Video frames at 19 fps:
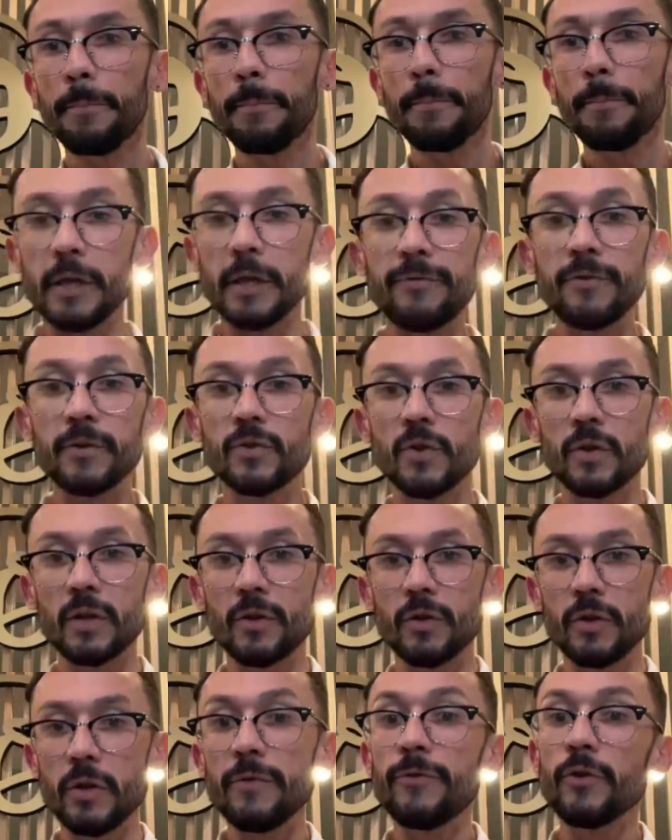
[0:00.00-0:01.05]
if you're gonna
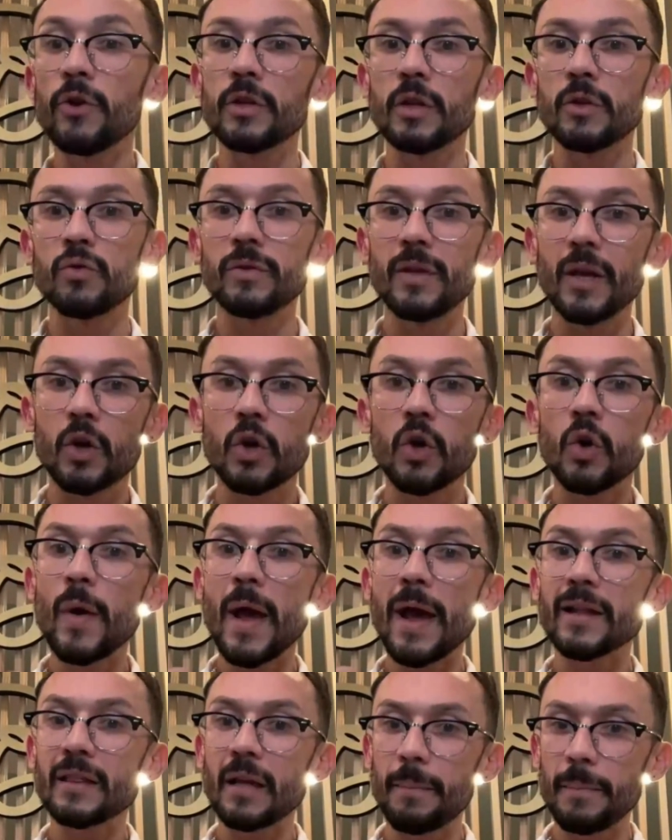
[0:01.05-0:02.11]
do the
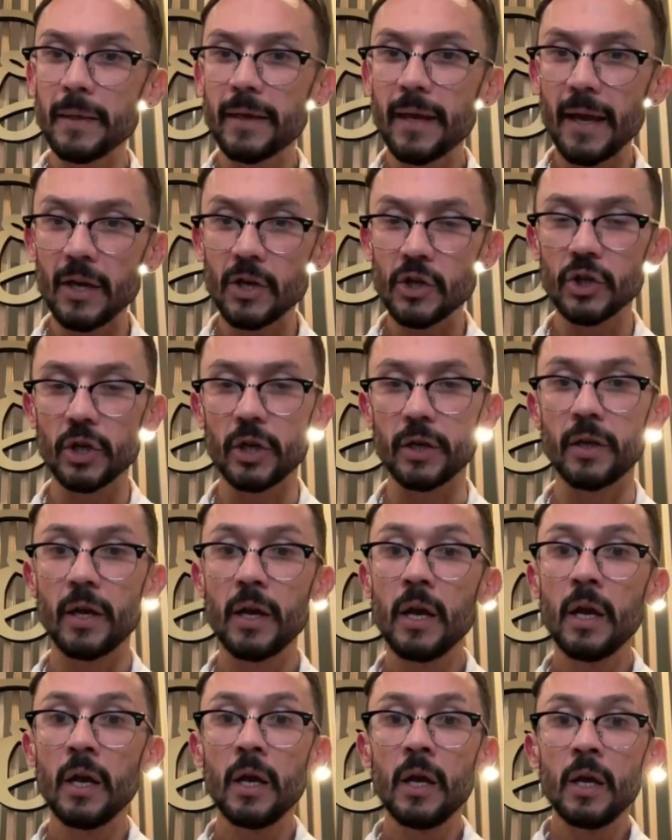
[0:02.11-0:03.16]
correct application,
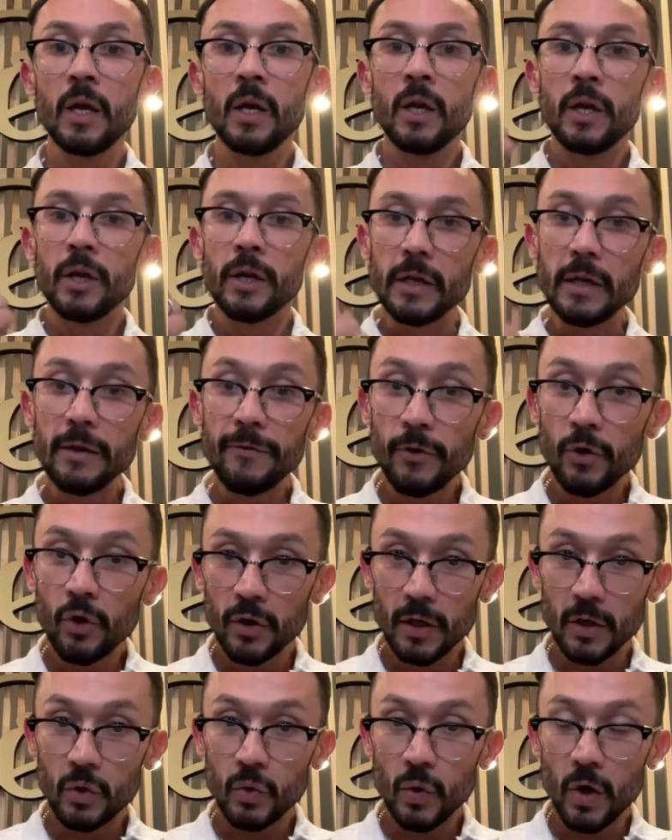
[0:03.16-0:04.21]
if you're
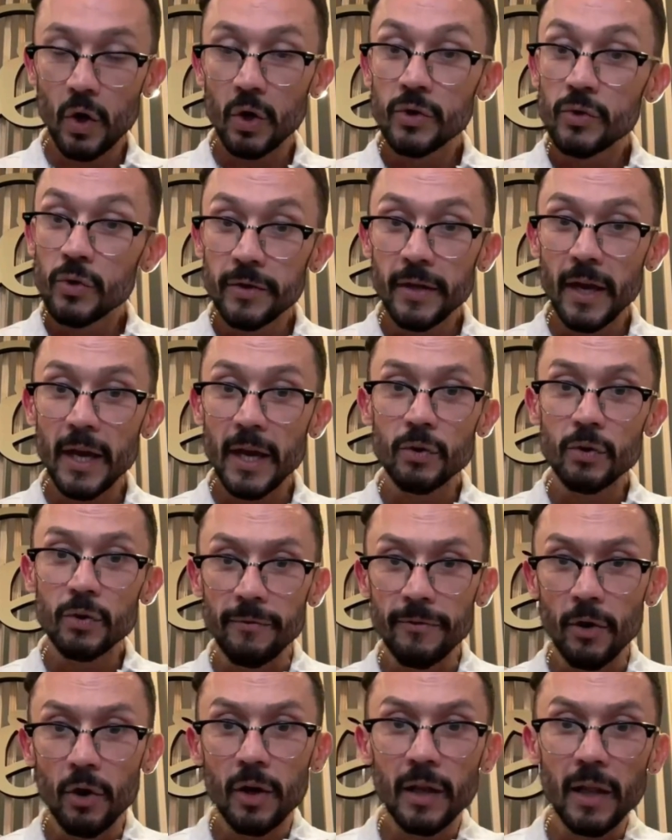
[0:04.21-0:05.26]
gonna do a consultation with
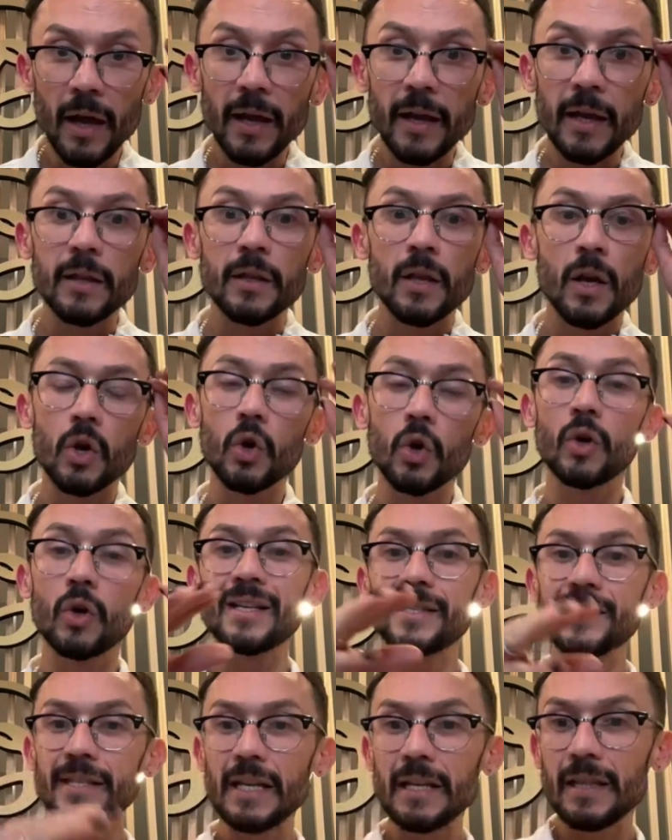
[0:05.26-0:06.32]
your client, I'm gonna
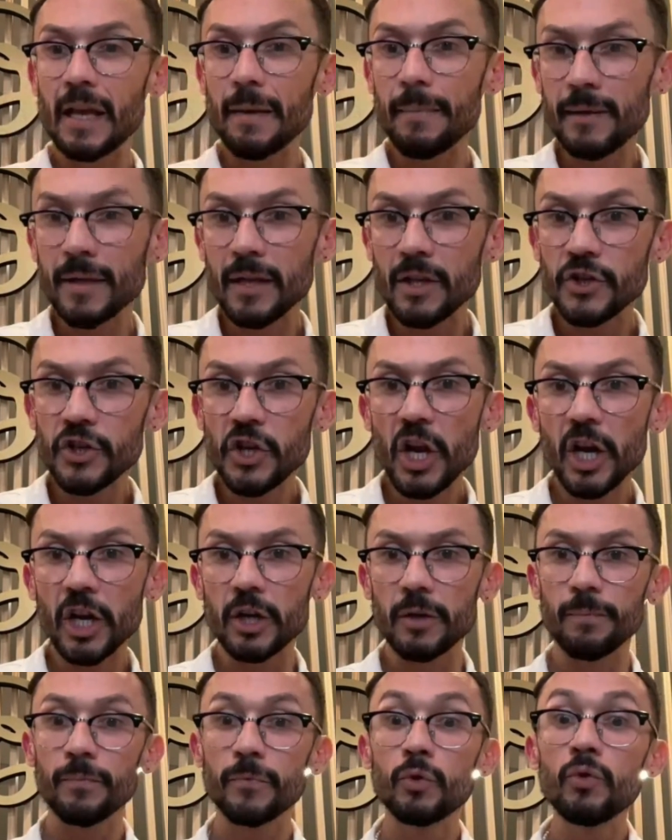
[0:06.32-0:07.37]
sit them in the
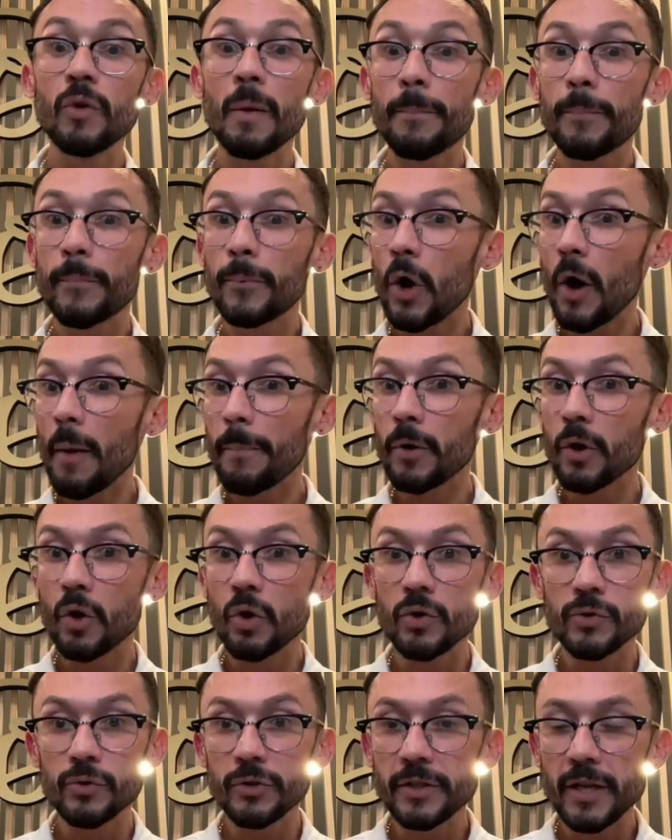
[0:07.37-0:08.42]
chair, do a proper
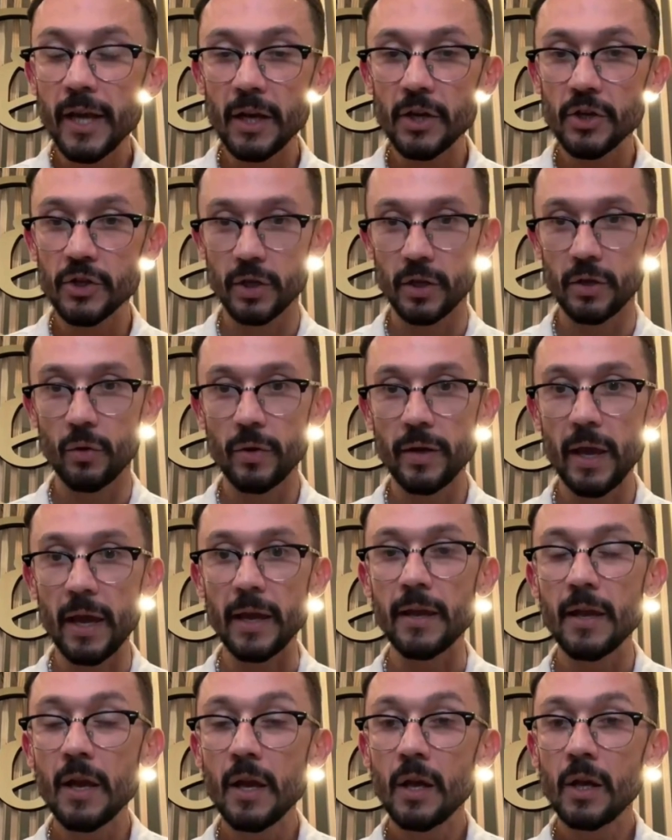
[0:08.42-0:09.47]
consultation.
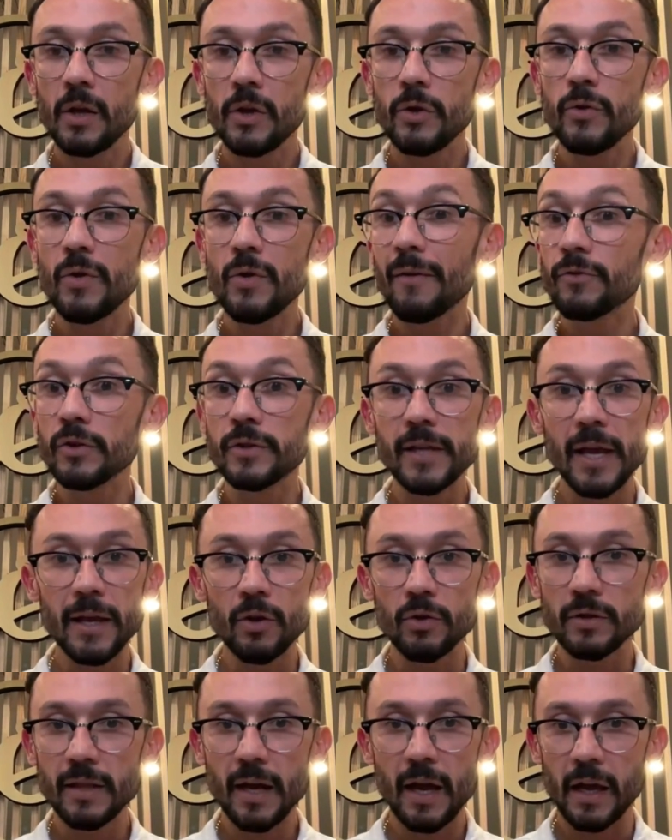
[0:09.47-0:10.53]
Okay, you have to take
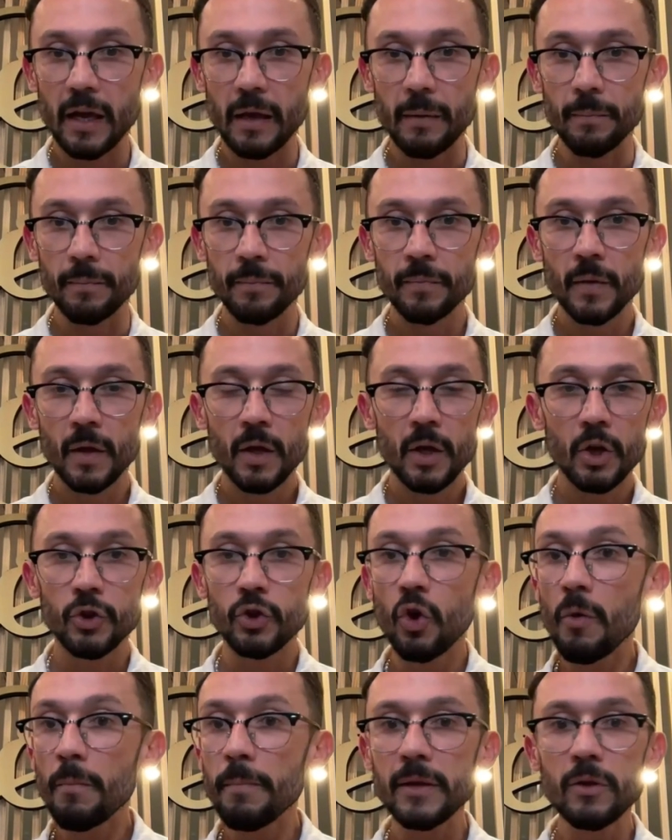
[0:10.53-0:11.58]
your time.
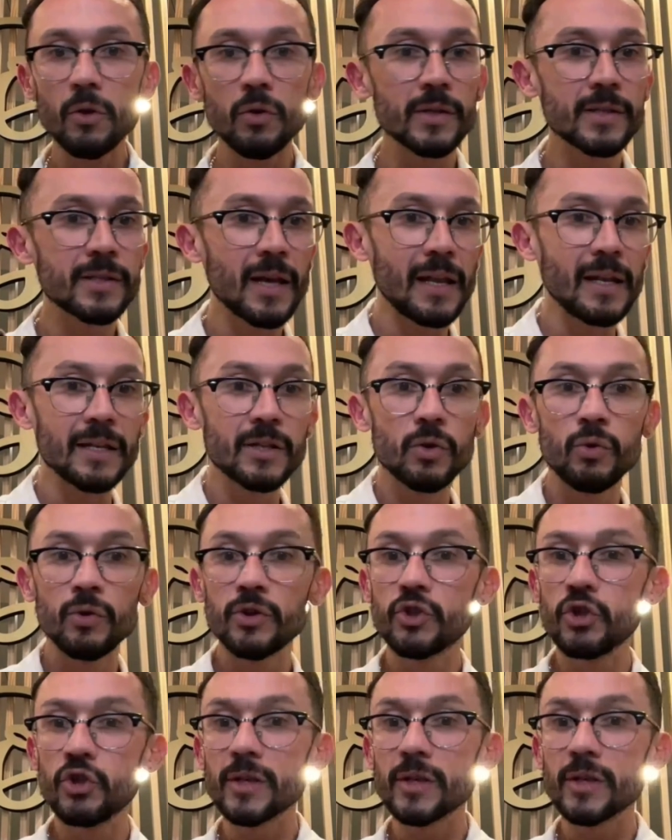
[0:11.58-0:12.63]
Don't be those stylists who's
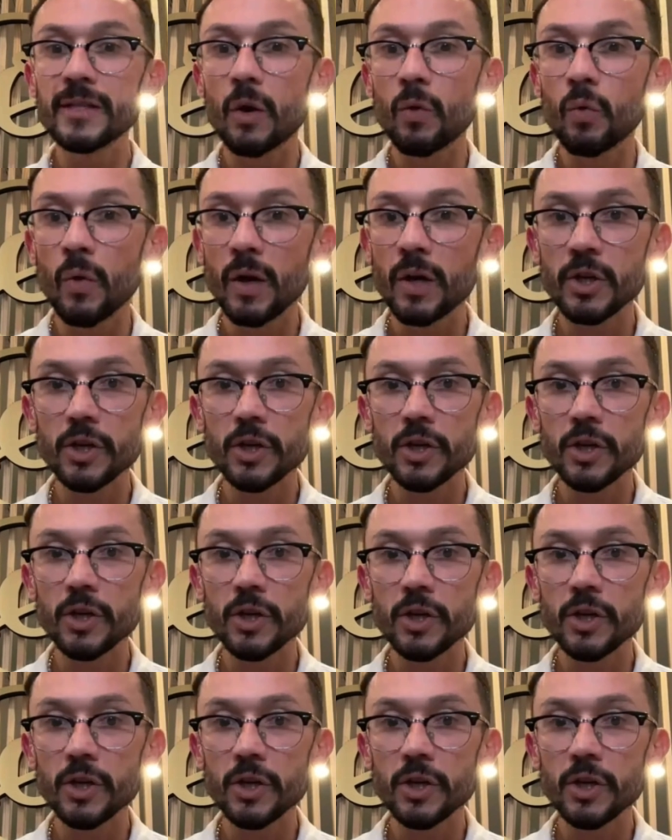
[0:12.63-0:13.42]
just in a rush,